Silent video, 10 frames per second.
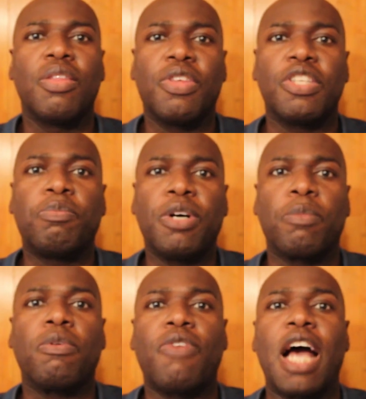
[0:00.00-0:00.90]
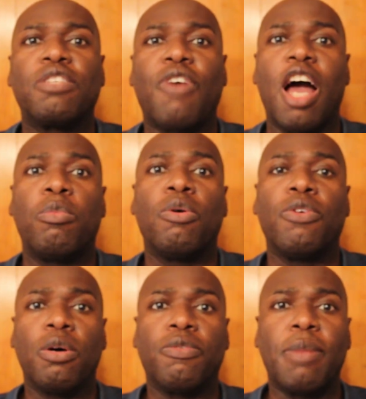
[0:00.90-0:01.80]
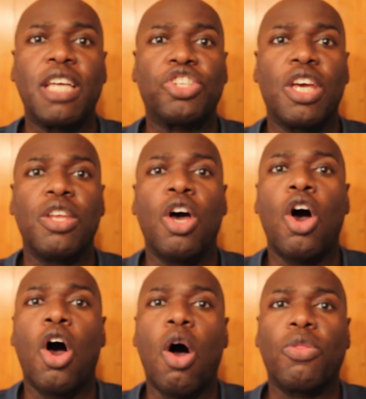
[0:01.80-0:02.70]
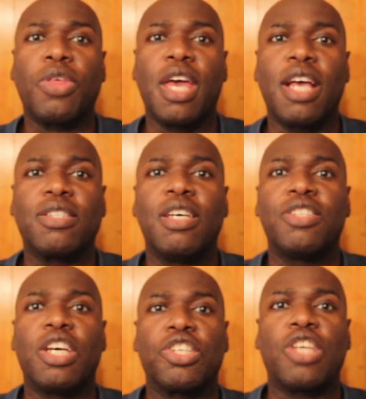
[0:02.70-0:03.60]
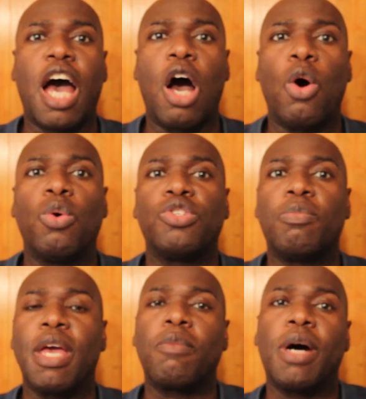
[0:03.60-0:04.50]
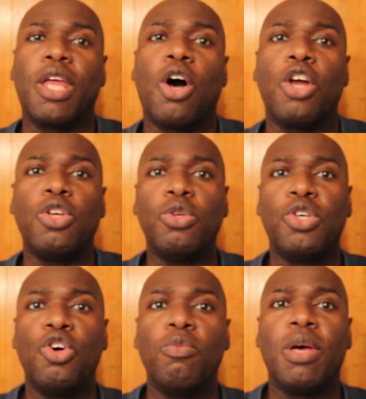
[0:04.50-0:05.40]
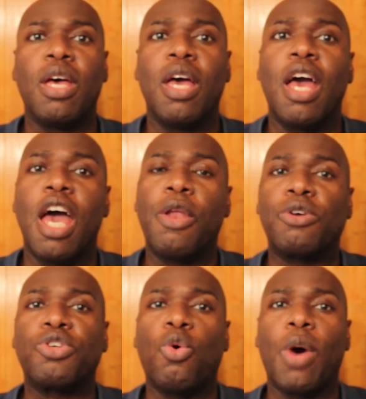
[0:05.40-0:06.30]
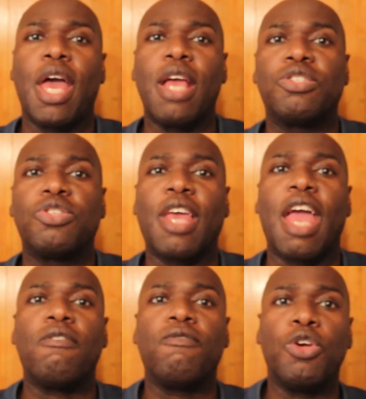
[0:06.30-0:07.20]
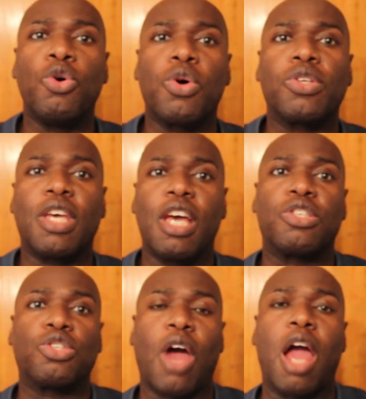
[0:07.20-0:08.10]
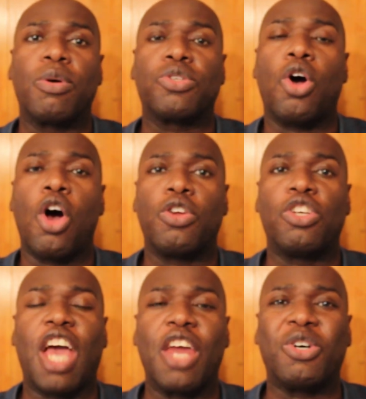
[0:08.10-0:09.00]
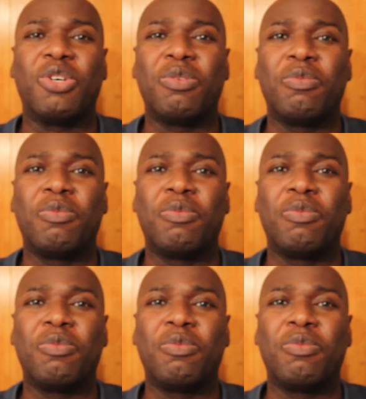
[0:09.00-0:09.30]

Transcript: This book provides valuable information on things such as how to make money on YouTube and also ways to gain viewers and subscribers on your channel.